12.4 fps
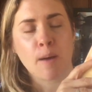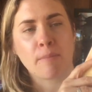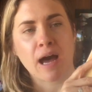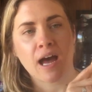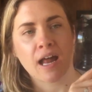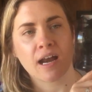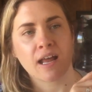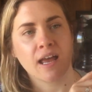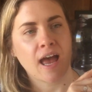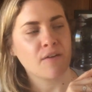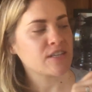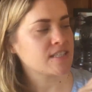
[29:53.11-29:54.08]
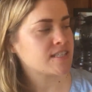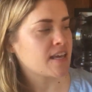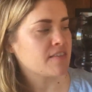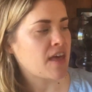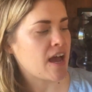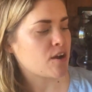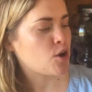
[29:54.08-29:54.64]
But having
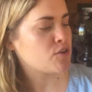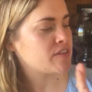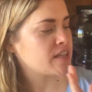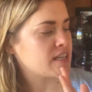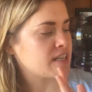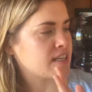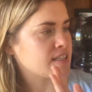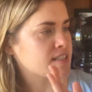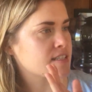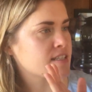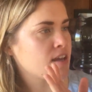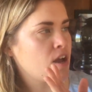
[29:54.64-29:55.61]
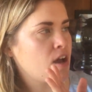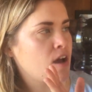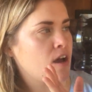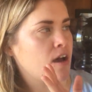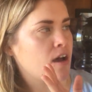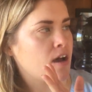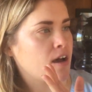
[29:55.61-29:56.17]
said that, over the years,
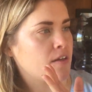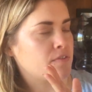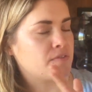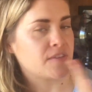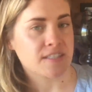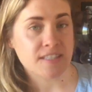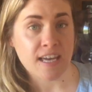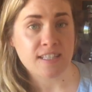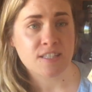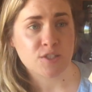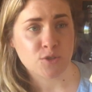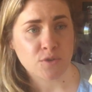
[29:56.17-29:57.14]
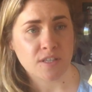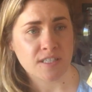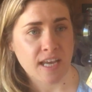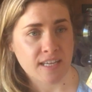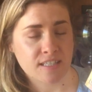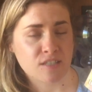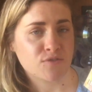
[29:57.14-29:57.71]
this has stood the
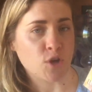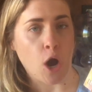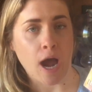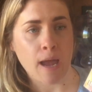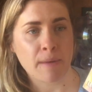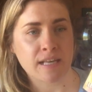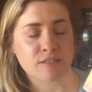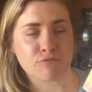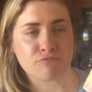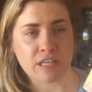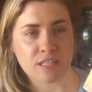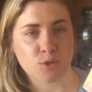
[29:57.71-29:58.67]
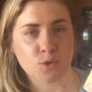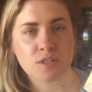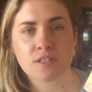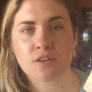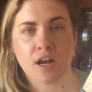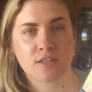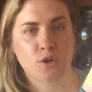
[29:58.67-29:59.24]
test of time as a resource
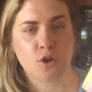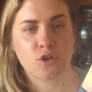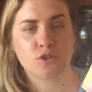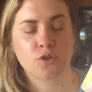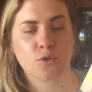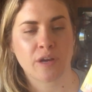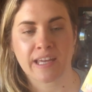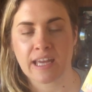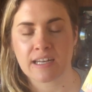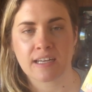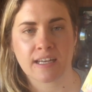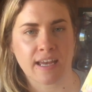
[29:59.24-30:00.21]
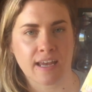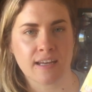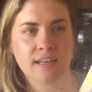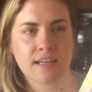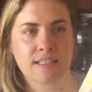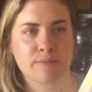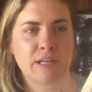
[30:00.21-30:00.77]
that I turn to again and again,
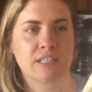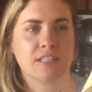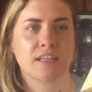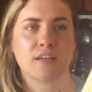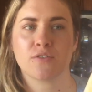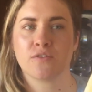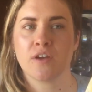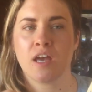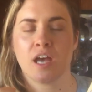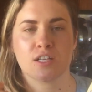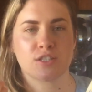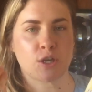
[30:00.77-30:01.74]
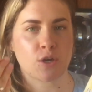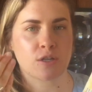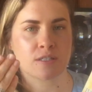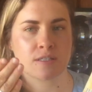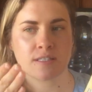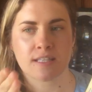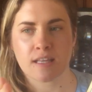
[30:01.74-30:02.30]
especially if a
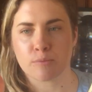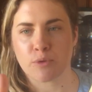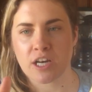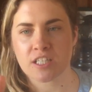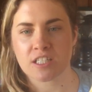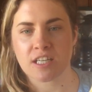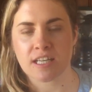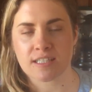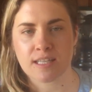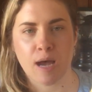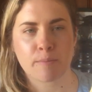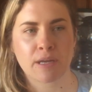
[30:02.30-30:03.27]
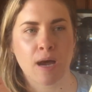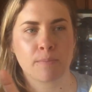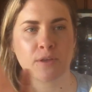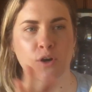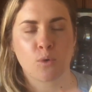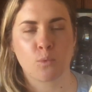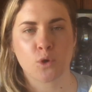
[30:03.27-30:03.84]
certain celebration is coming up
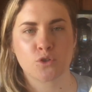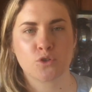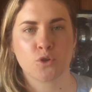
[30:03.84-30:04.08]
that I want